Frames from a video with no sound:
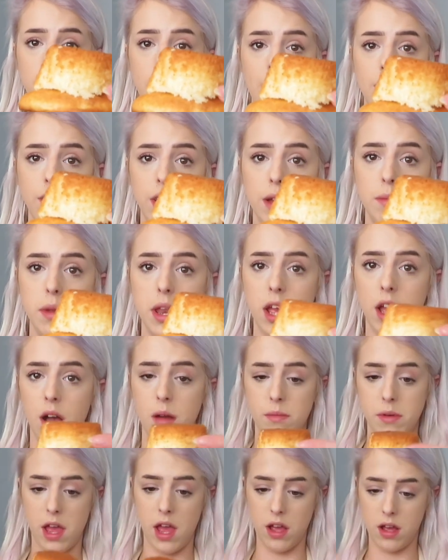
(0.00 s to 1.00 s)
having a mini
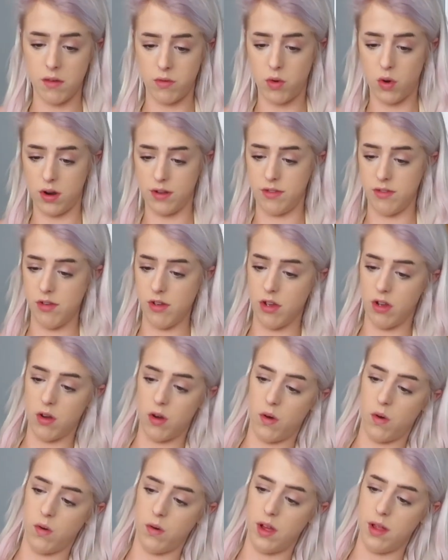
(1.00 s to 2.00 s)
cupcake. Of course, you can
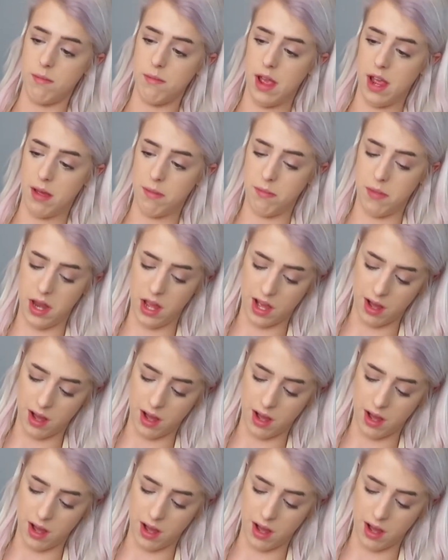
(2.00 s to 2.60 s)
go and make mini